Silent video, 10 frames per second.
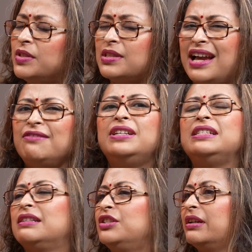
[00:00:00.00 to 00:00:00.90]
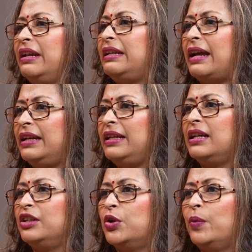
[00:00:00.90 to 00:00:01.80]
was, I feel, such a great
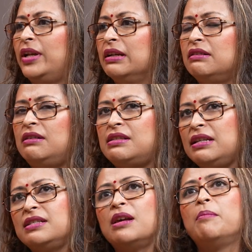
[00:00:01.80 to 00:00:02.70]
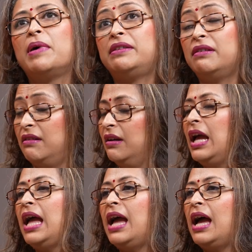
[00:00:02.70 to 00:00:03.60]
idea. You know, when a girl sees her mother,
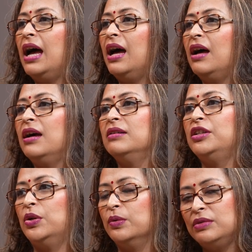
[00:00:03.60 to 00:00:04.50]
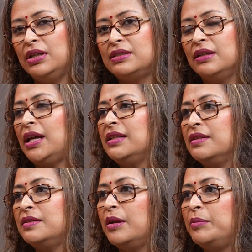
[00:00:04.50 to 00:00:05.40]
you know, as
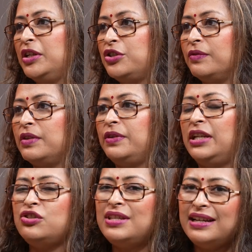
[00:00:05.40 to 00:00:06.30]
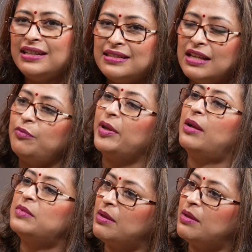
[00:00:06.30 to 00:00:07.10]
the sarpanch of the village, that itself becomes